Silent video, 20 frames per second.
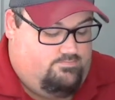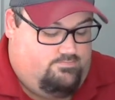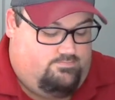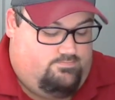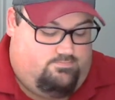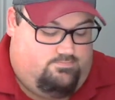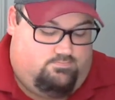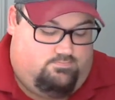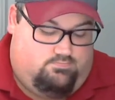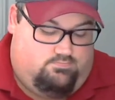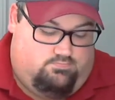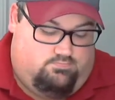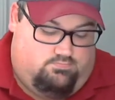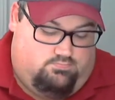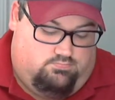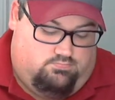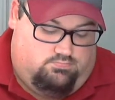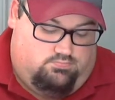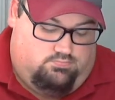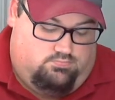
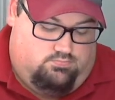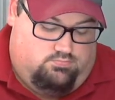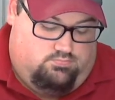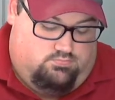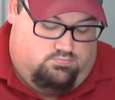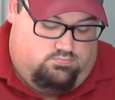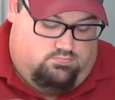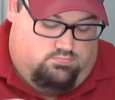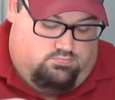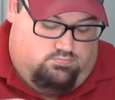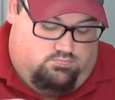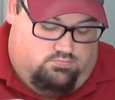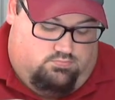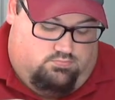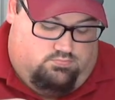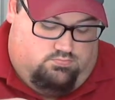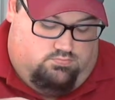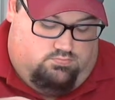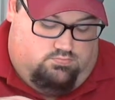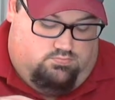
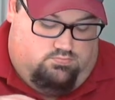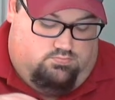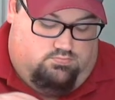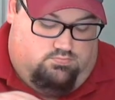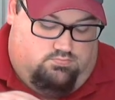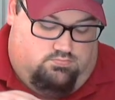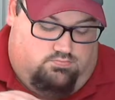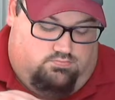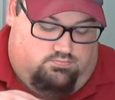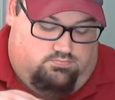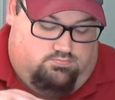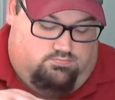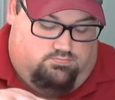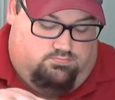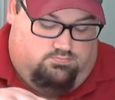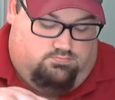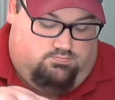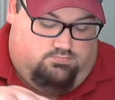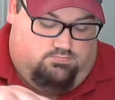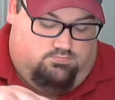
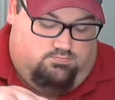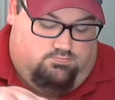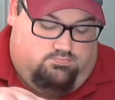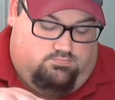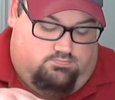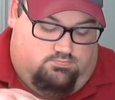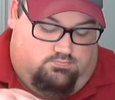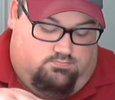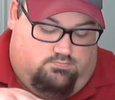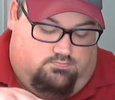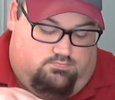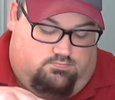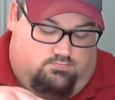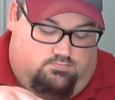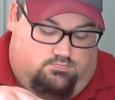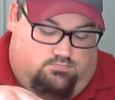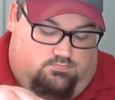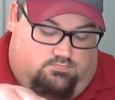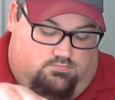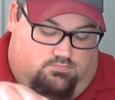
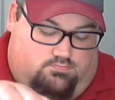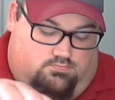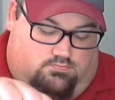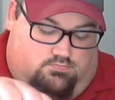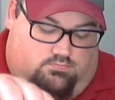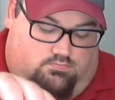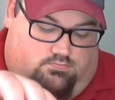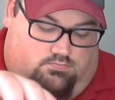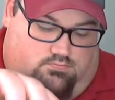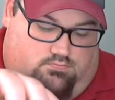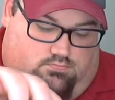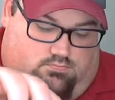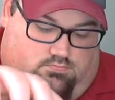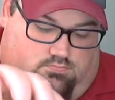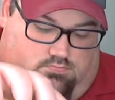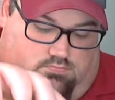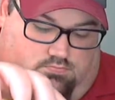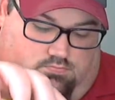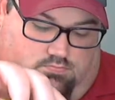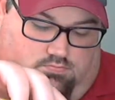
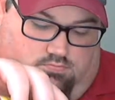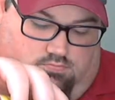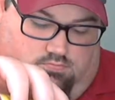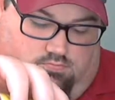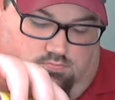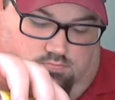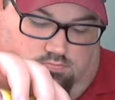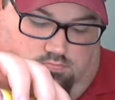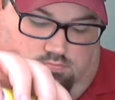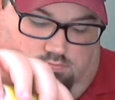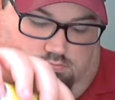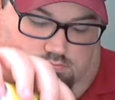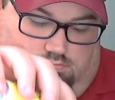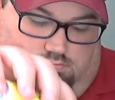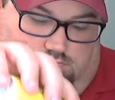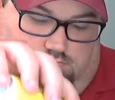Nobody speaks.